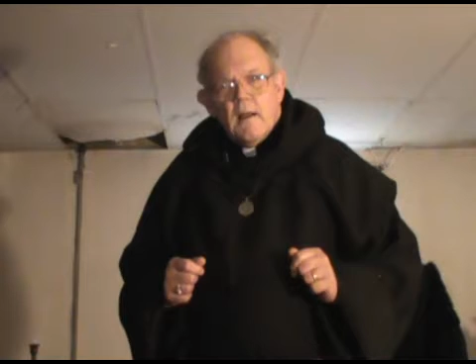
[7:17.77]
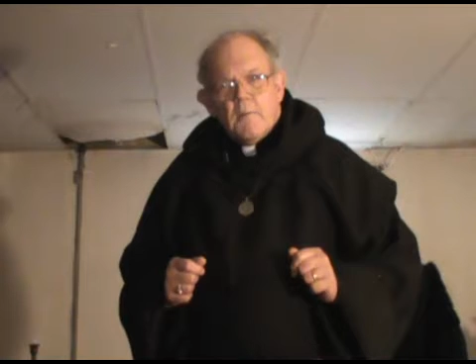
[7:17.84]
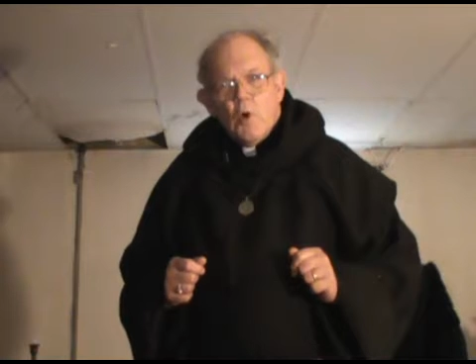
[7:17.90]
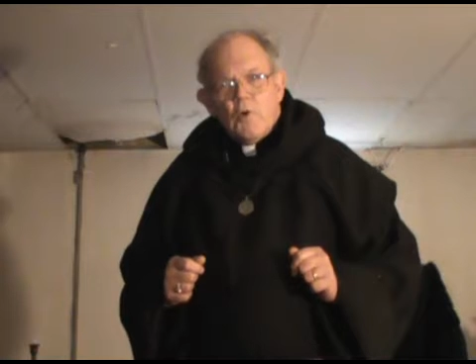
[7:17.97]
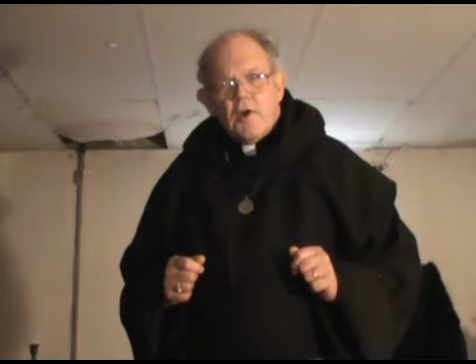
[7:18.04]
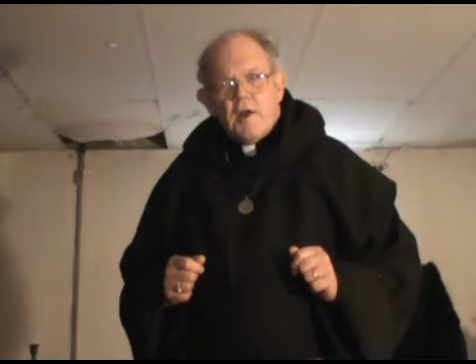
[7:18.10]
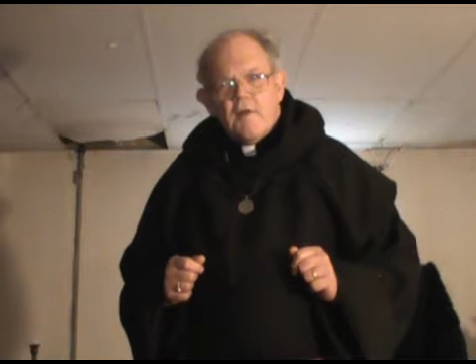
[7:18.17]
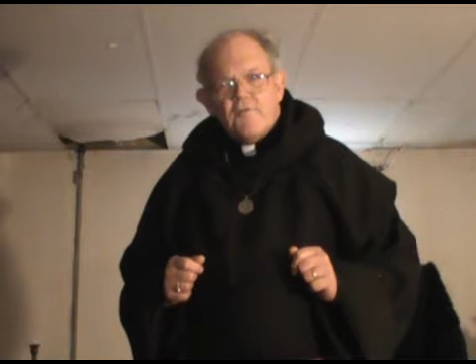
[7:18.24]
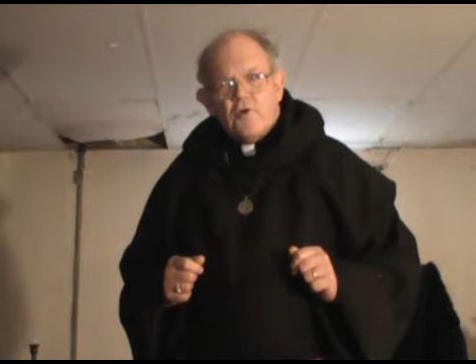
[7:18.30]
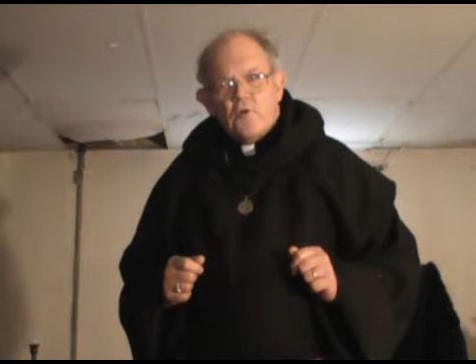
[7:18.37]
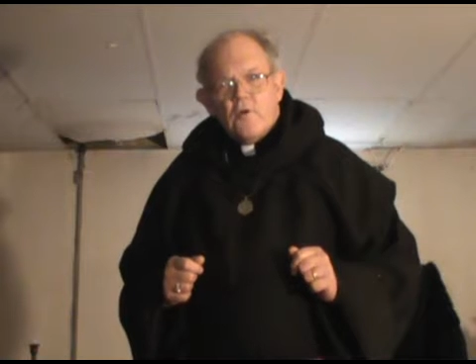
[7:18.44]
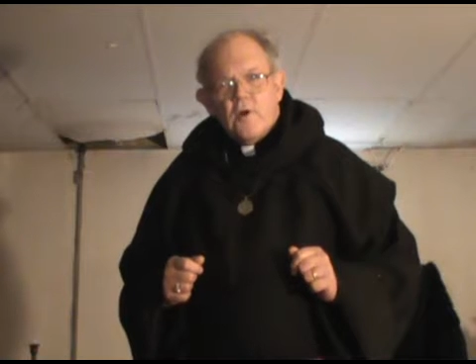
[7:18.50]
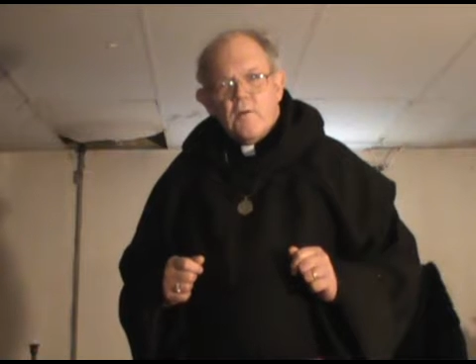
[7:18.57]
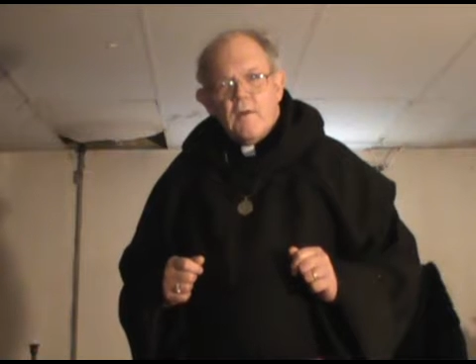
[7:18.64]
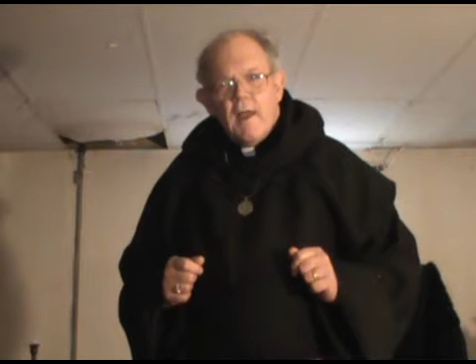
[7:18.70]
I'm old enough
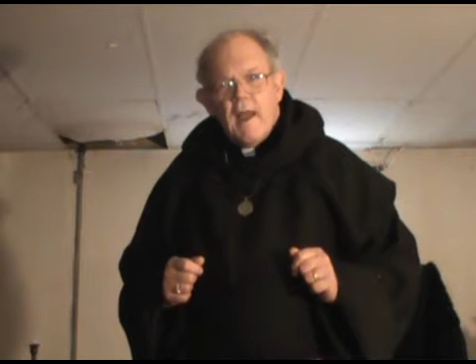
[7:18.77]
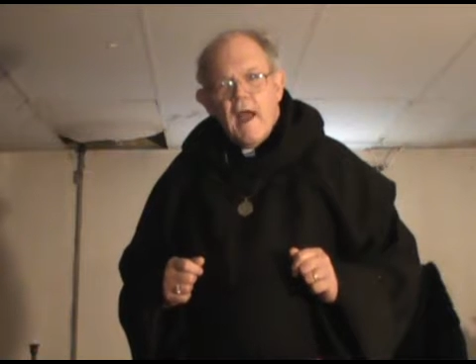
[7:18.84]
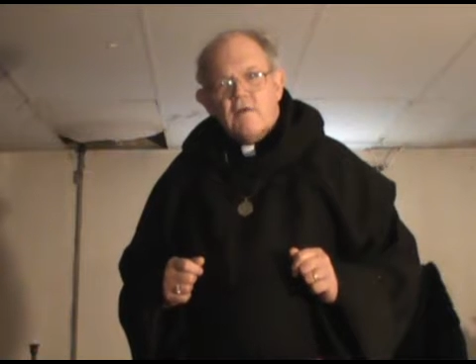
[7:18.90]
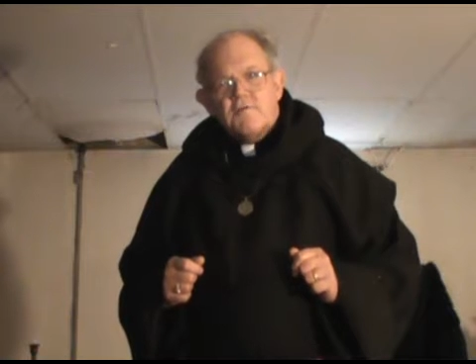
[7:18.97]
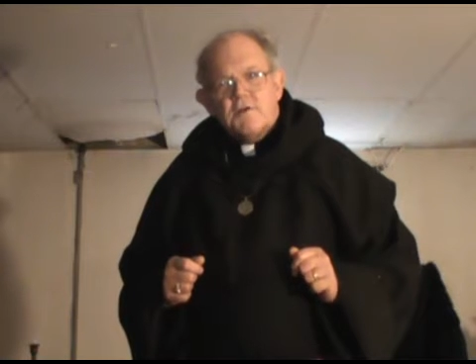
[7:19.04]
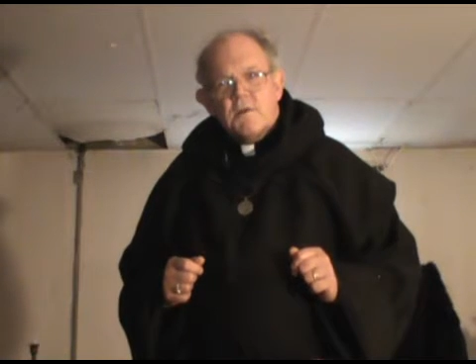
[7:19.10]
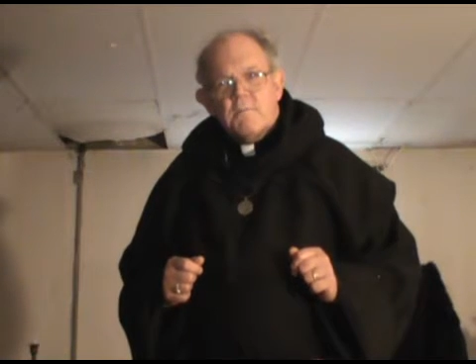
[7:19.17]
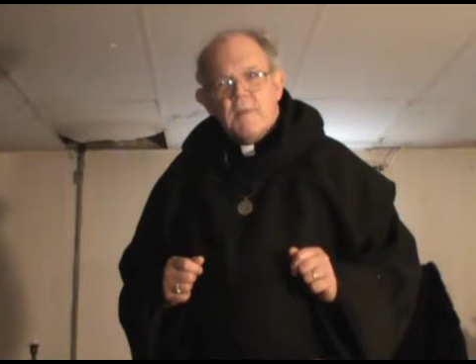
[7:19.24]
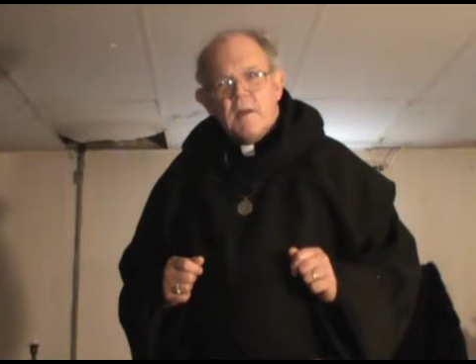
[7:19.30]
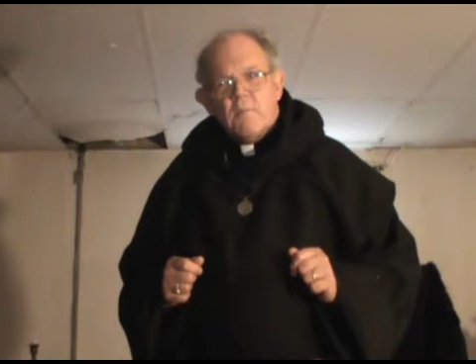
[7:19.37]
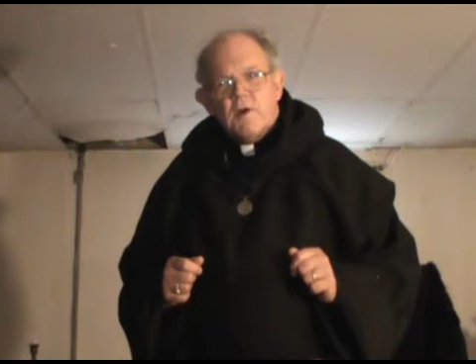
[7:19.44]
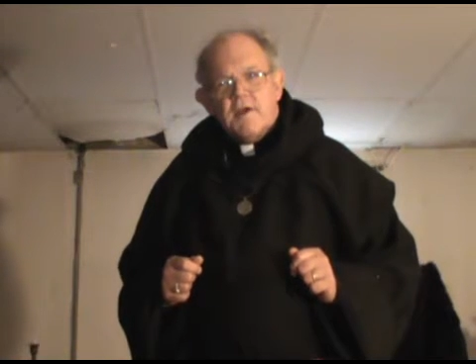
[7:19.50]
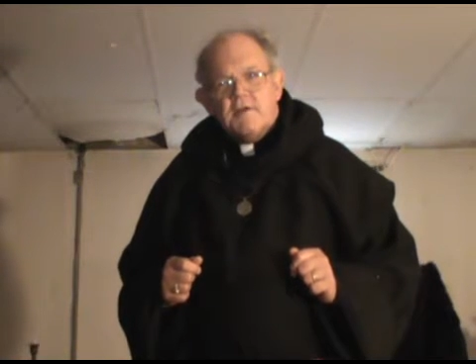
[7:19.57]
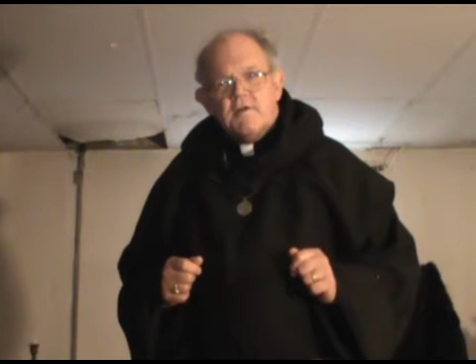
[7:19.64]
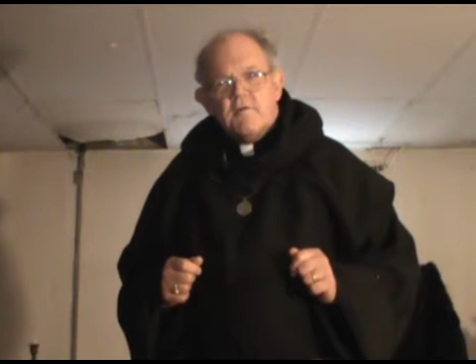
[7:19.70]
to have some
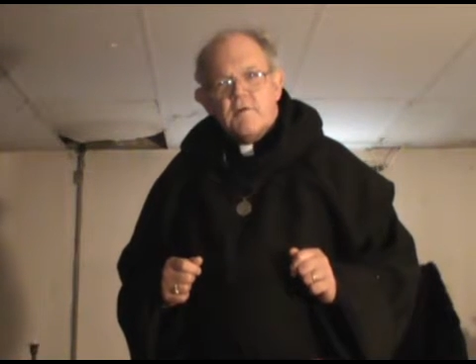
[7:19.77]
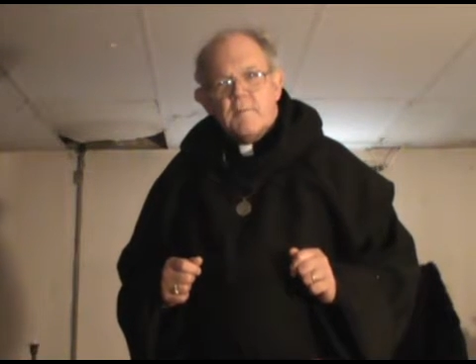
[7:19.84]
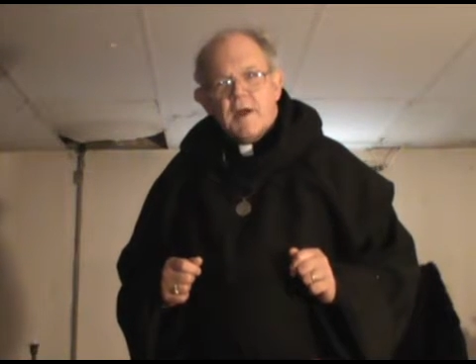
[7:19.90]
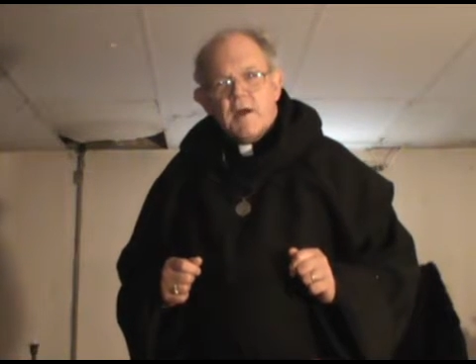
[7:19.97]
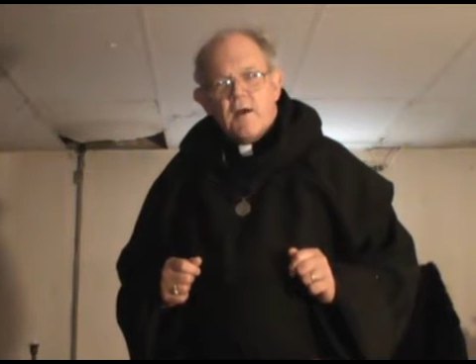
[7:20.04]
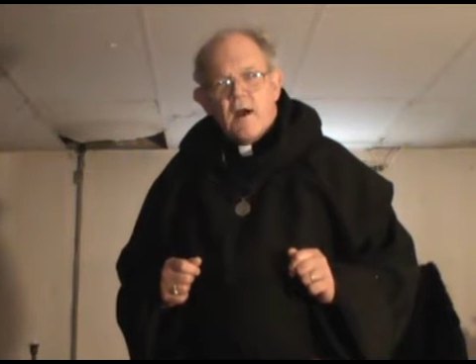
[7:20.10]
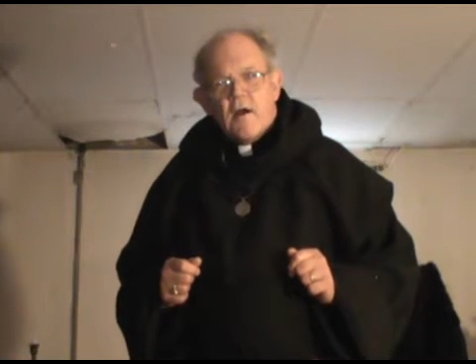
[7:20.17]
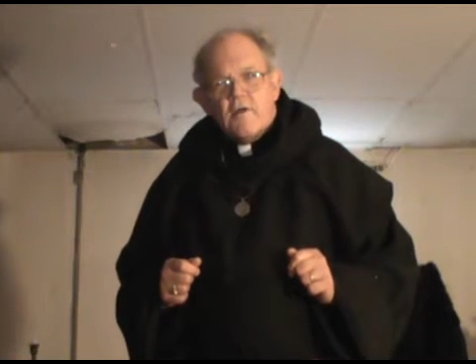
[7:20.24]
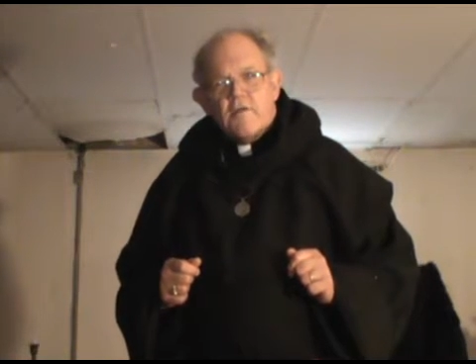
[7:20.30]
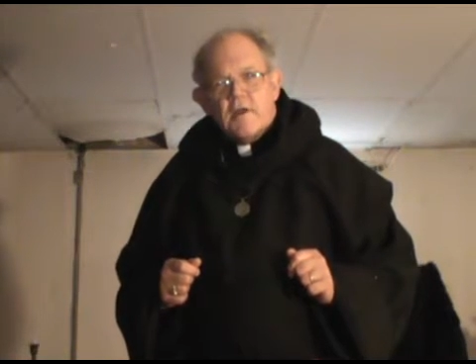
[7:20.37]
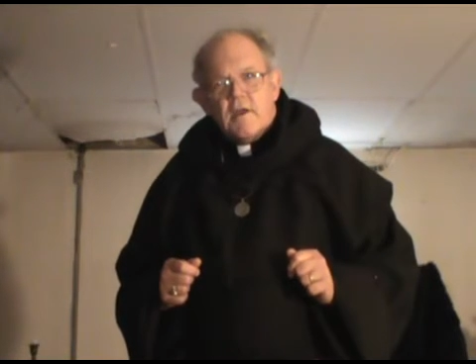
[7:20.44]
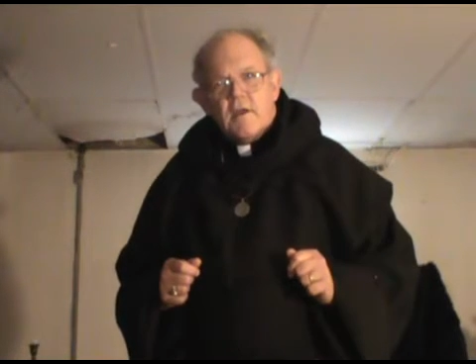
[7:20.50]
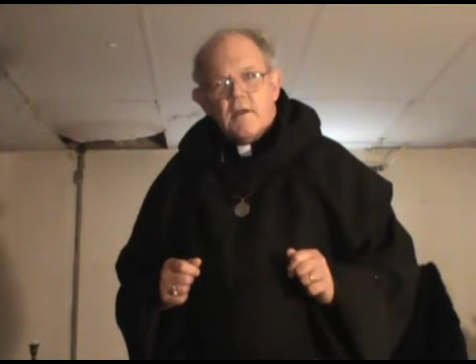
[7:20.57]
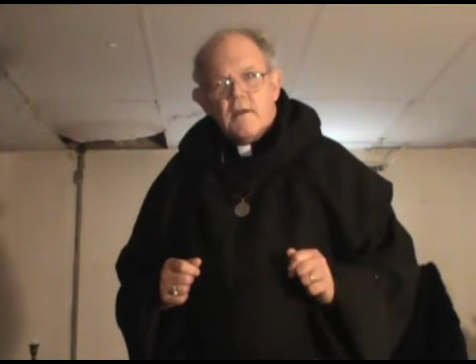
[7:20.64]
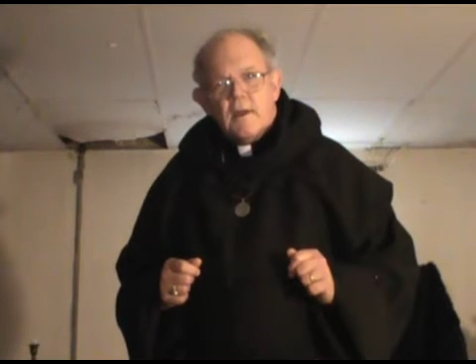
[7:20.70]
memories of the
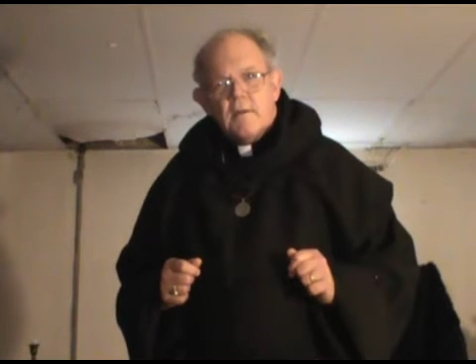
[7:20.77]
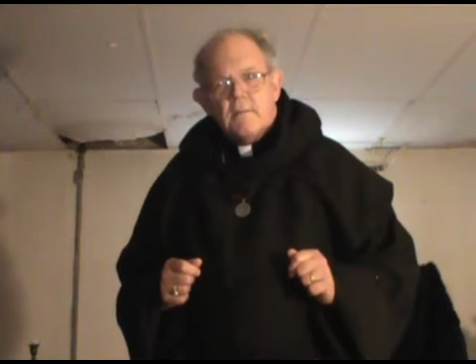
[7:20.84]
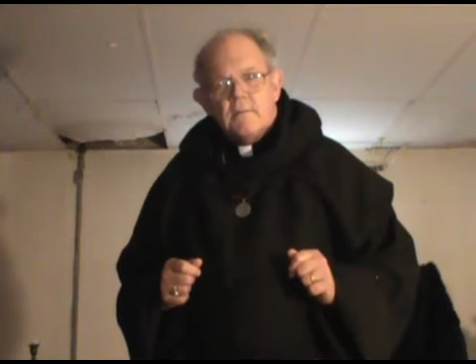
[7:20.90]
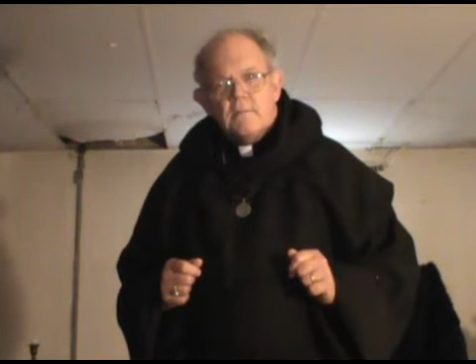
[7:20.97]
McCarthy era.